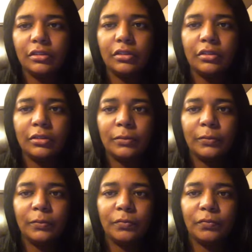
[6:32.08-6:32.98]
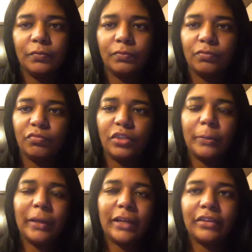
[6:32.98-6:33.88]
Finn
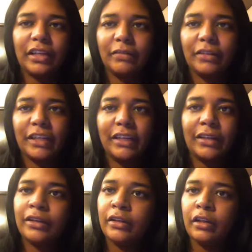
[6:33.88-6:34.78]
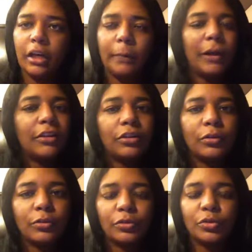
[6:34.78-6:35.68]
Balor gave a kick, Apollo
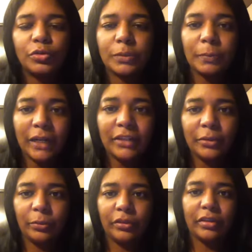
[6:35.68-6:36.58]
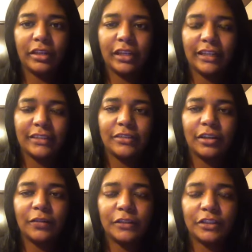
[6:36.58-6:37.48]
Crews responded with a kick
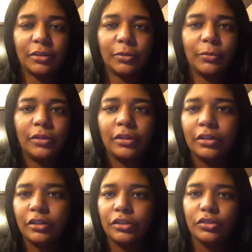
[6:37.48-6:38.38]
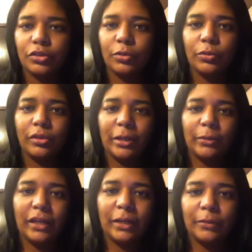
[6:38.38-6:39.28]
of his own. So they
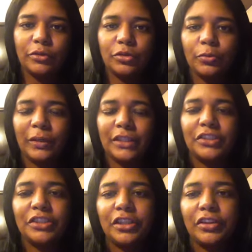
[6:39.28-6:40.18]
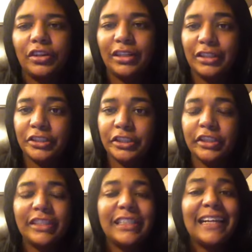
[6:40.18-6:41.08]
were able to match each other in
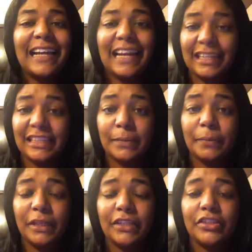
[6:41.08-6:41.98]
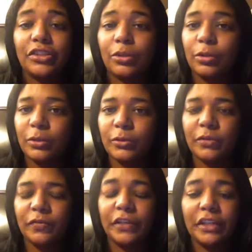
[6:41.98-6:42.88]
agility and speed. So it was a
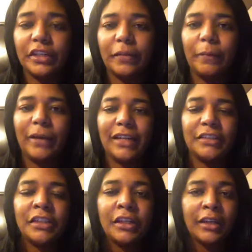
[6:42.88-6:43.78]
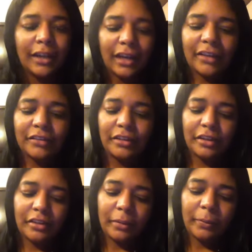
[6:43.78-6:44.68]
very good match. At the
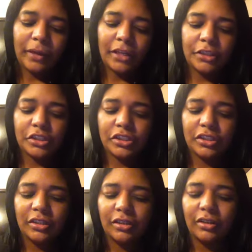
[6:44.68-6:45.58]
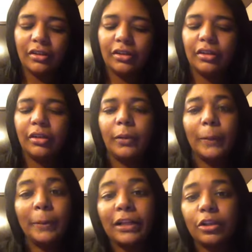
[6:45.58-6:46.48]
end of the match,
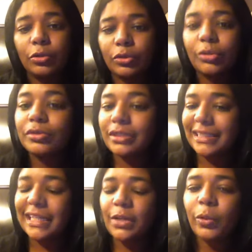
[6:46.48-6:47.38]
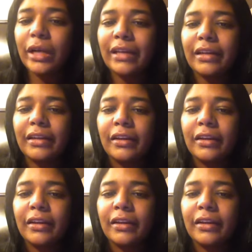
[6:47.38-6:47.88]
Apollo Crews did win,